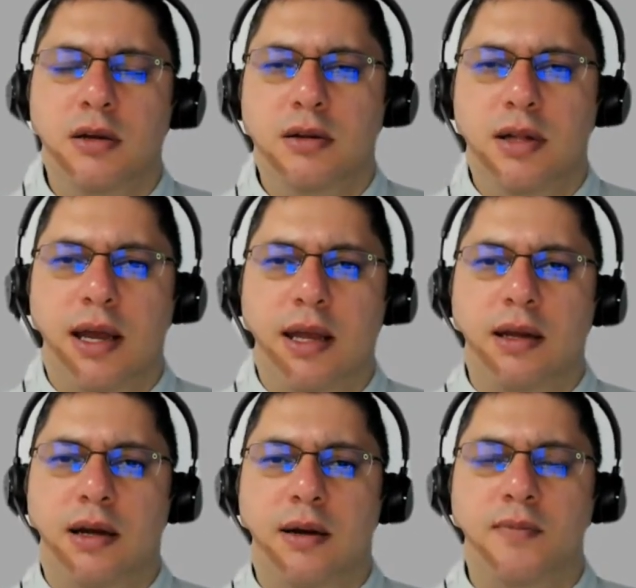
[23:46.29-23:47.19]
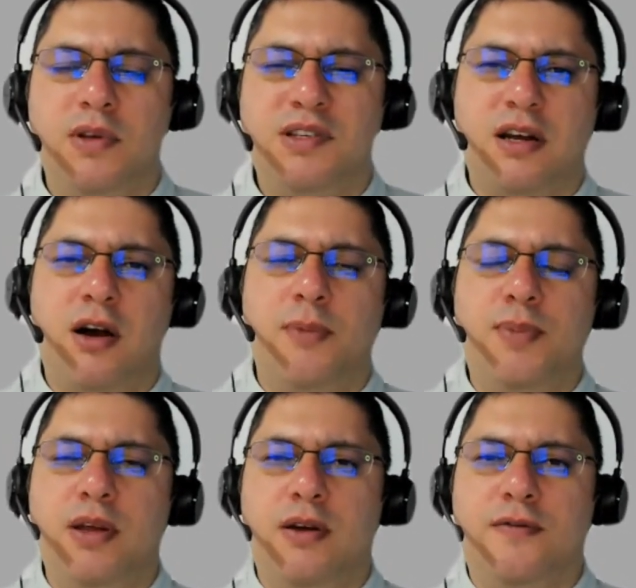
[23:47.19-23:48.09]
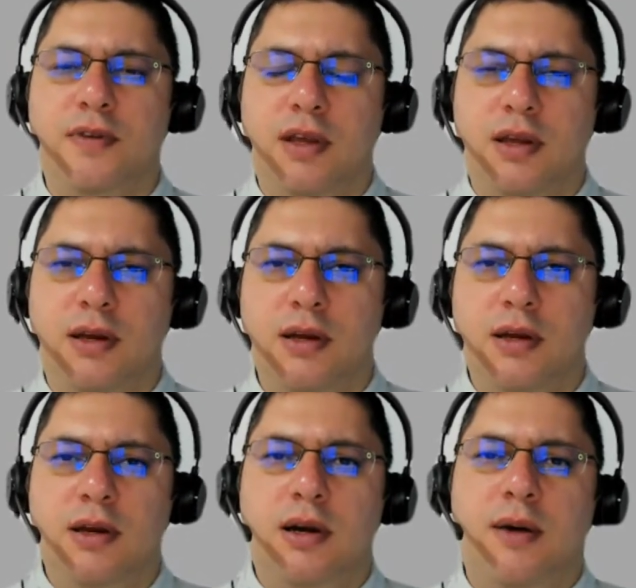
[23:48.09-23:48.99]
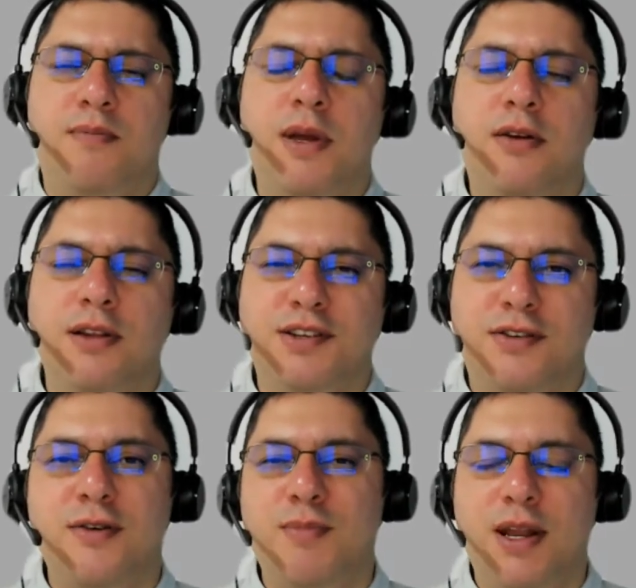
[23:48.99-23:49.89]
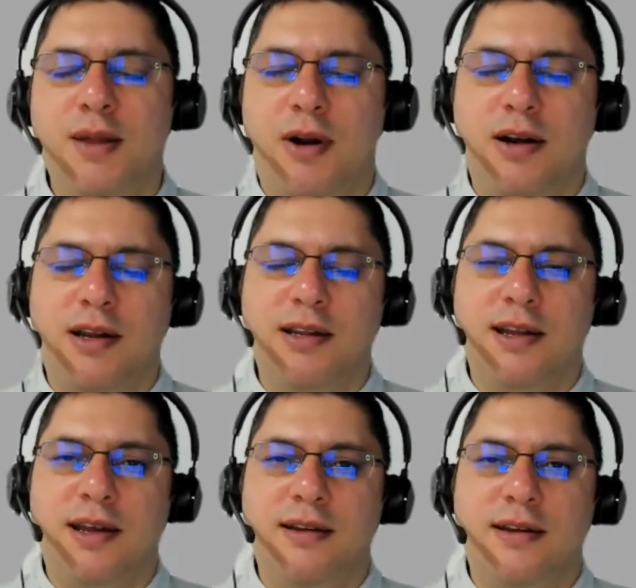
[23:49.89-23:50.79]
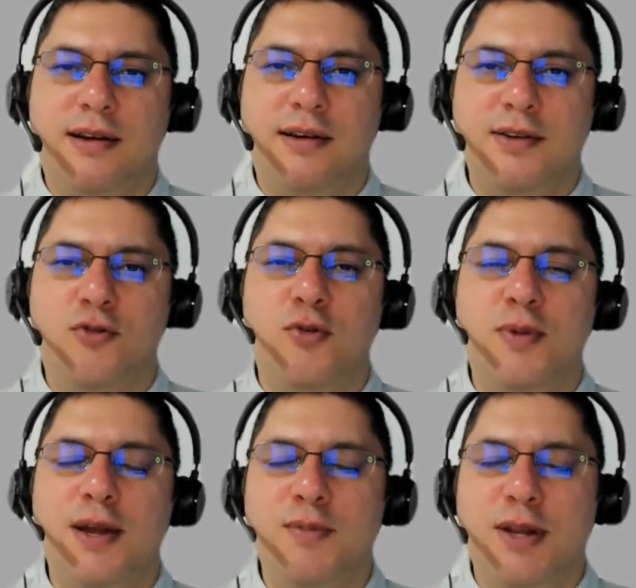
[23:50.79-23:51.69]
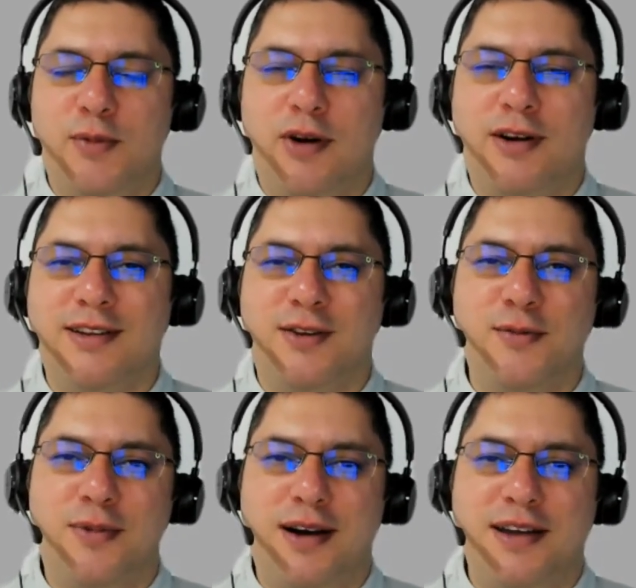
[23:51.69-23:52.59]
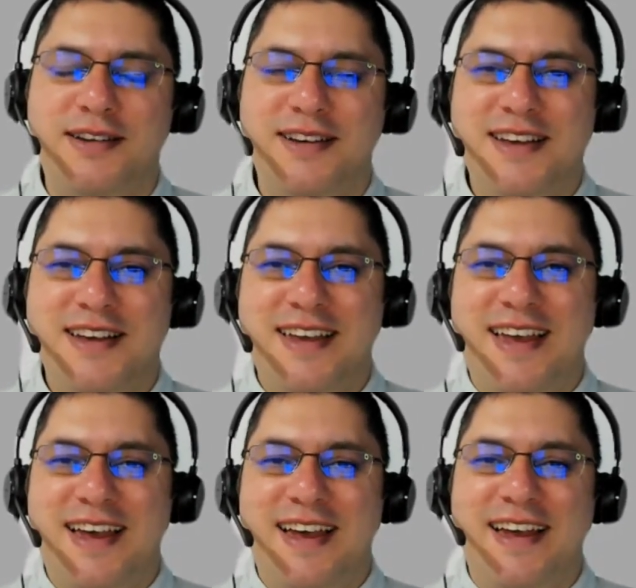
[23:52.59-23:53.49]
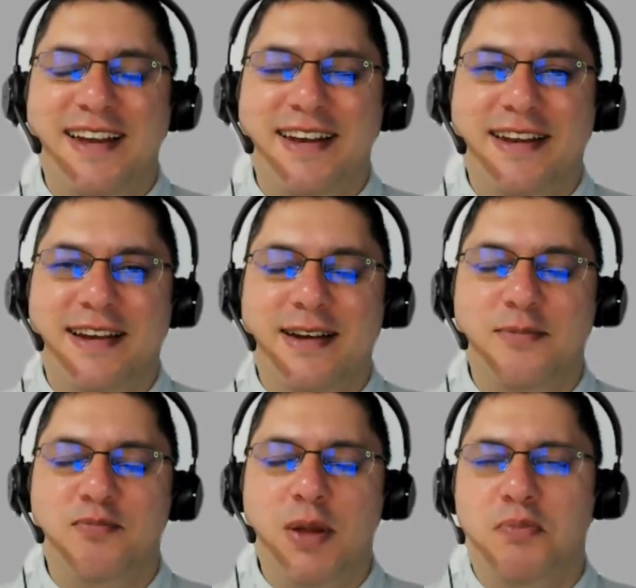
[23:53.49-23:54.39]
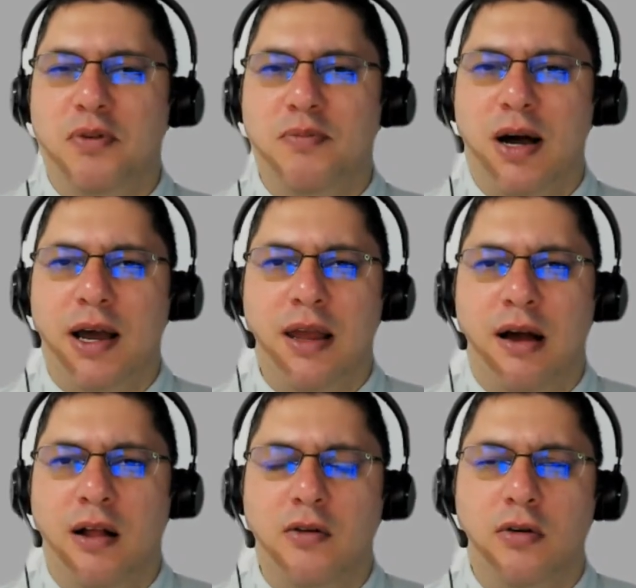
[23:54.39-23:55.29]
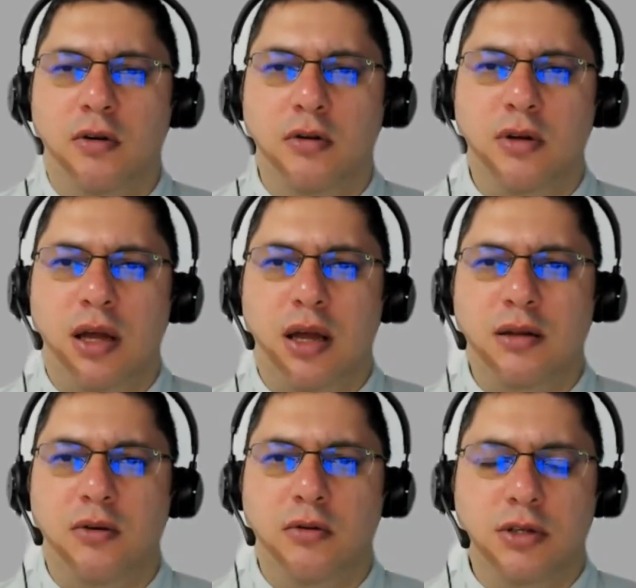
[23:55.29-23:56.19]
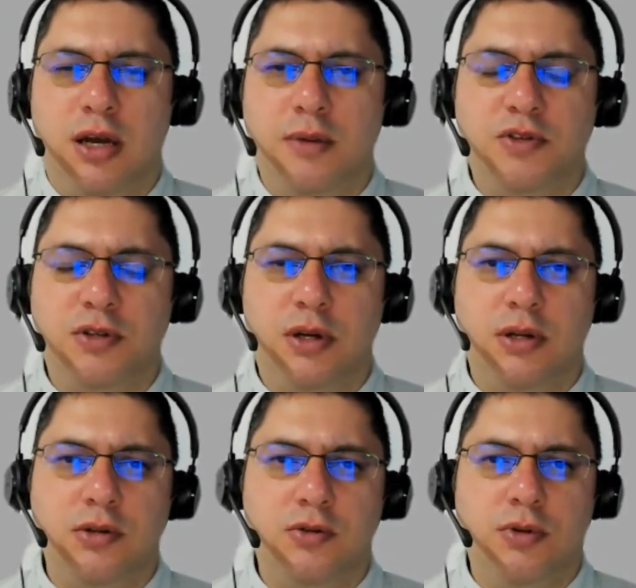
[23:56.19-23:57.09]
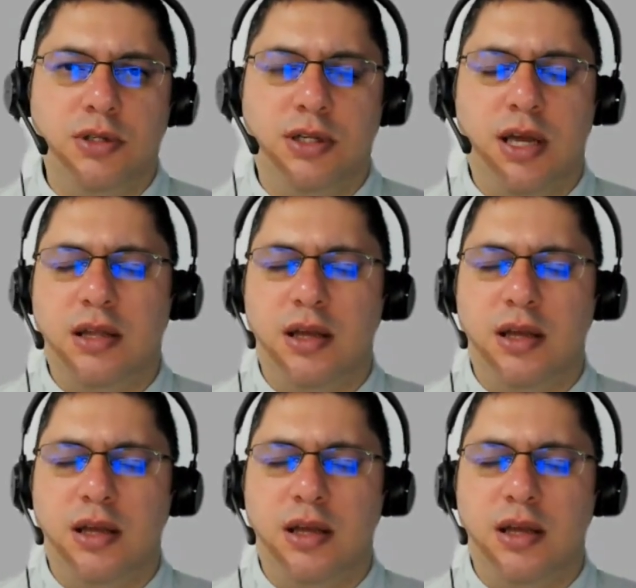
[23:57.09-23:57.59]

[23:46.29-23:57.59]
Like um, it's a copy of the uh, Middle Eastern mini market and uh, European mini market combined. And uh, people buy alcohol at all times uh, during the day.